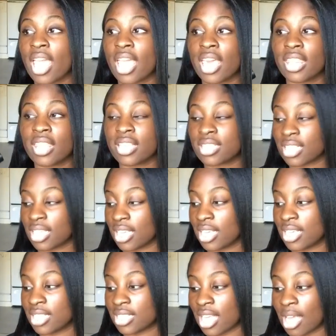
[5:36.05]
And this
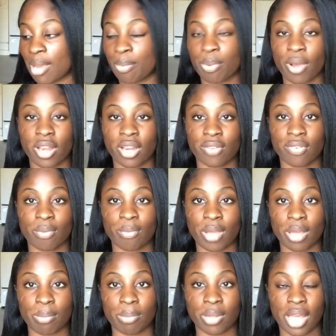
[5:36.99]
is a product from
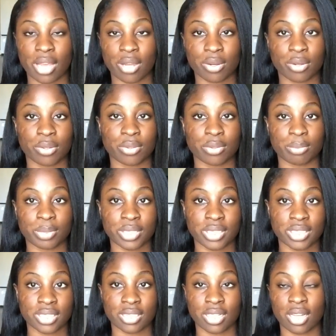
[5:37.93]
a black owned
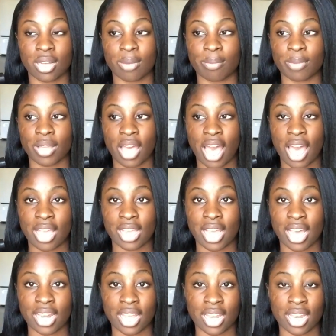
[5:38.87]
business. Um, I
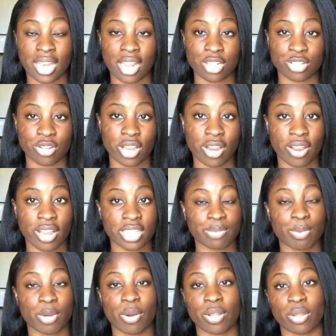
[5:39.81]
got it at a natural hair
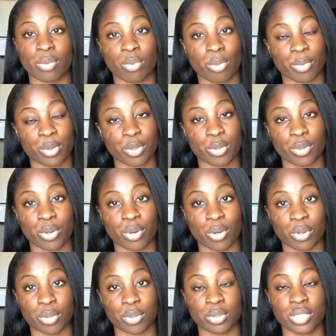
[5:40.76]
expo and the woman who
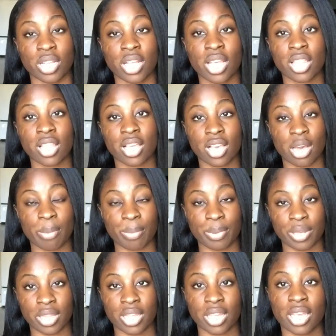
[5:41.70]
owned the
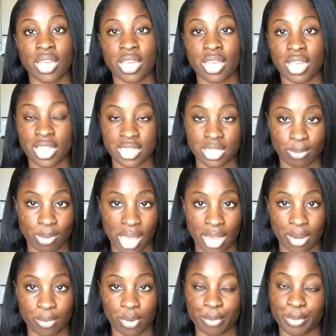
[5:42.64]
company is a
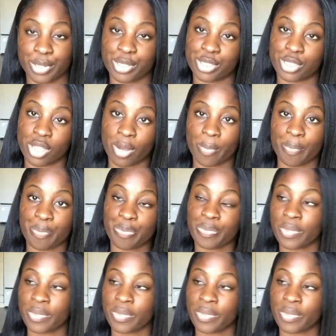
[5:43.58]
black woman. So